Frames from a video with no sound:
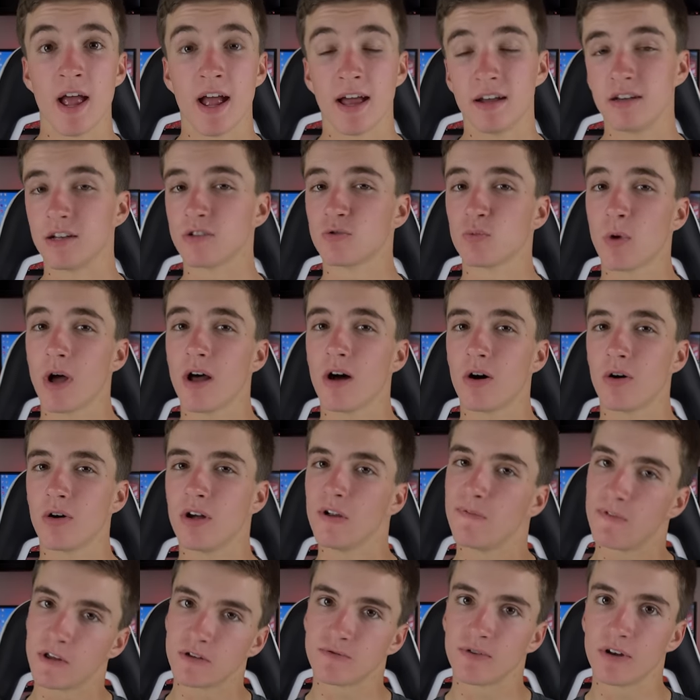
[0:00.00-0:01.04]
And as well,
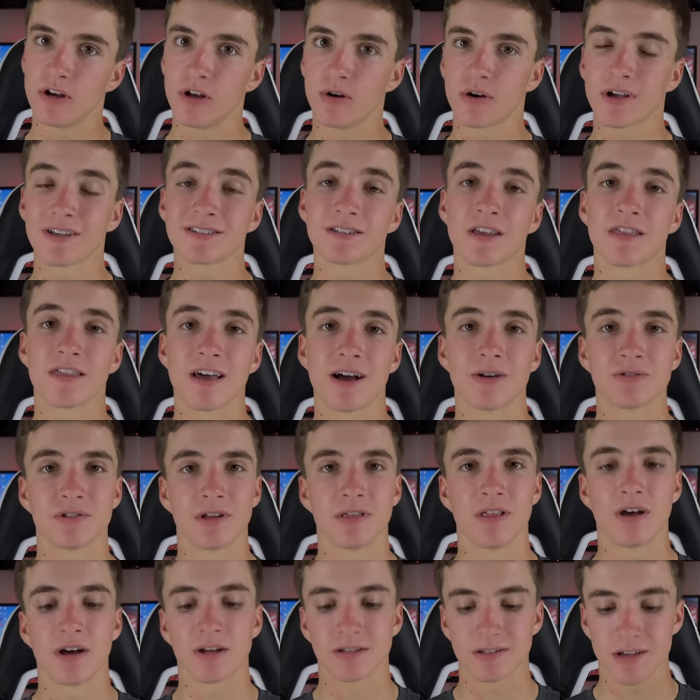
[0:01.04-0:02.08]
if this video gets a
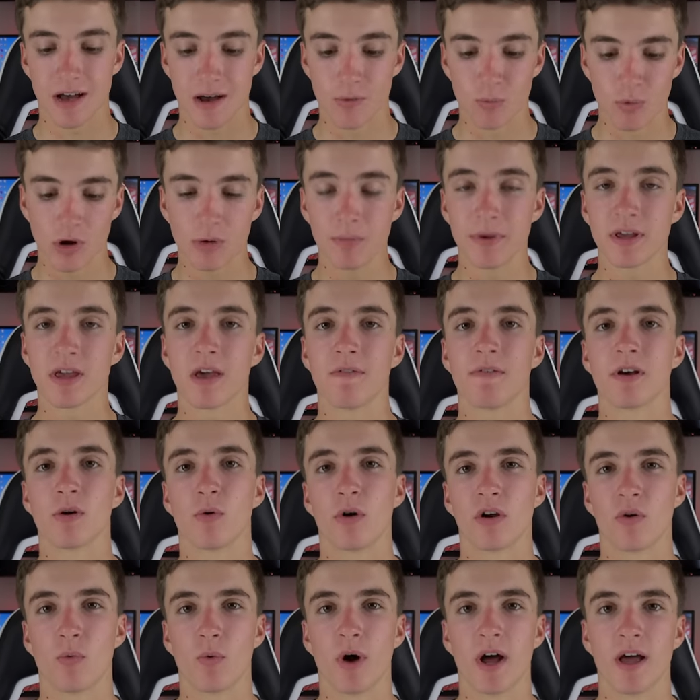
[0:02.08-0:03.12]
thousand likes, I will be giving
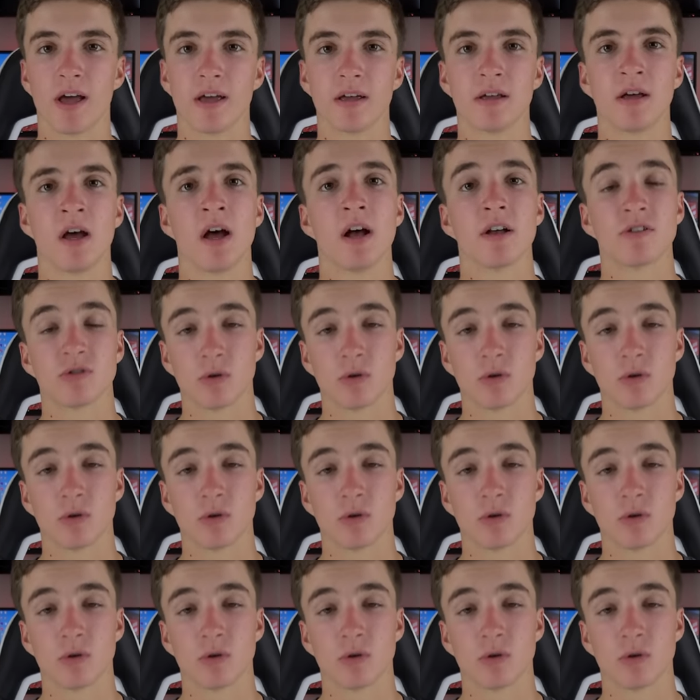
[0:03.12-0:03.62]
one away,